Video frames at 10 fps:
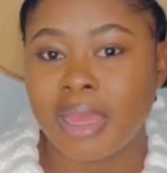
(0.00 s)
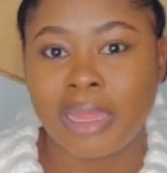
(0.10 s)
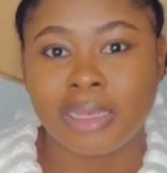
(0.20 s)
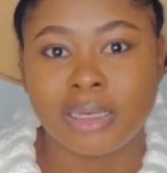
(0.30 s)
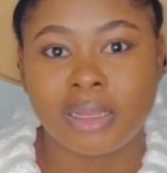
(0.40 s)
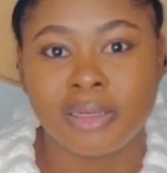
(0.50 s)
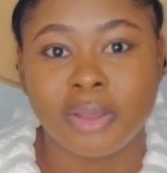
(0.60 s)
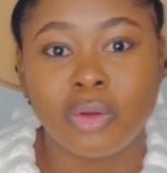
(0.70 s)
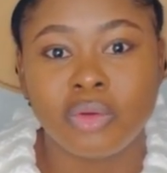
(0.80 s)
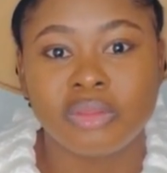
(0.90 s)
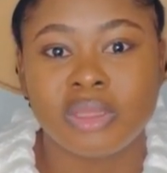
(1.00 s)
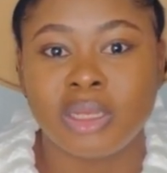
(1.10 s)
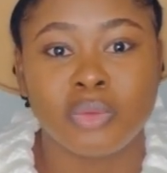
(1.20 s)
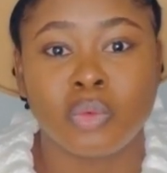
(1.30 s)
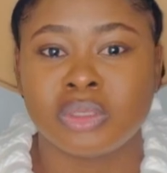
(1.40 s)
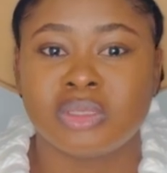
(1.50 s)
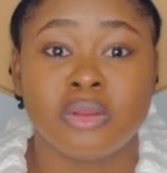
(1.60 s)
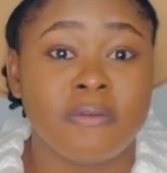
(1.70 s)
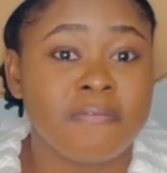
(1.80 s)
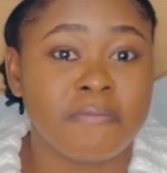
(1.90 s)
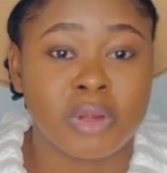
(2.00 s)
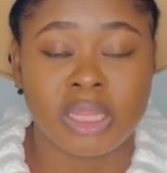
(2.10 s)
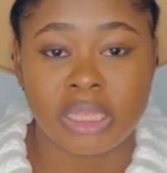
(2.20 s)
and the whole thing was not funny.